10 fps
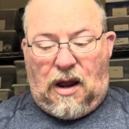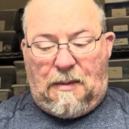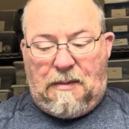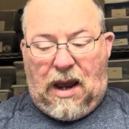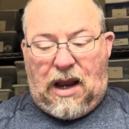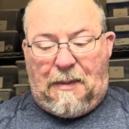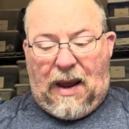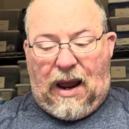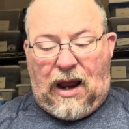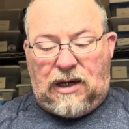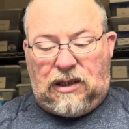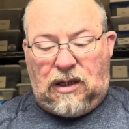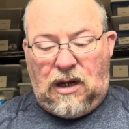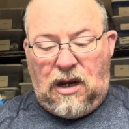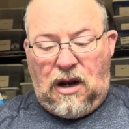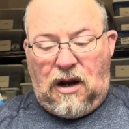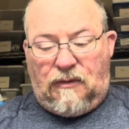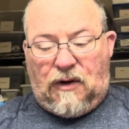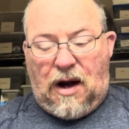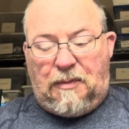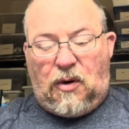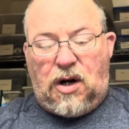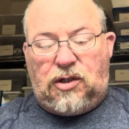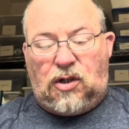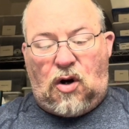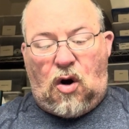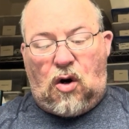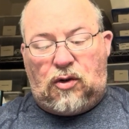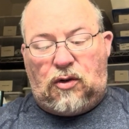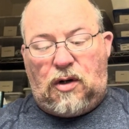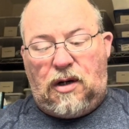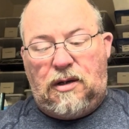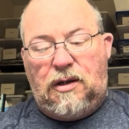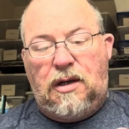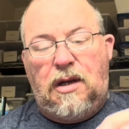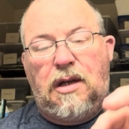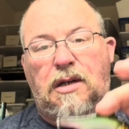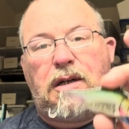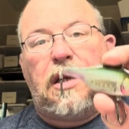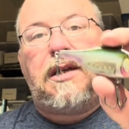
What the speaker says: Mega Bass Vibration Ultra. It's got